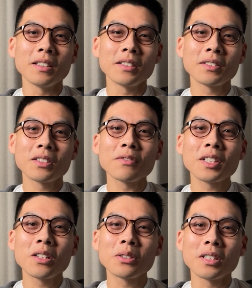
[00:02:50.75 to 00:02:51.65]
there's
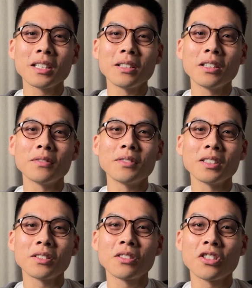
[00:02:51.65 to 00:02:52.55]
something else I love
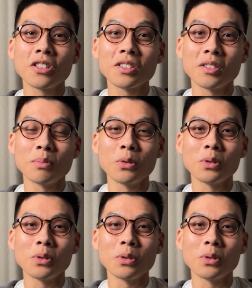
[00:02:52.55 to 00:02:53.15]
that's just as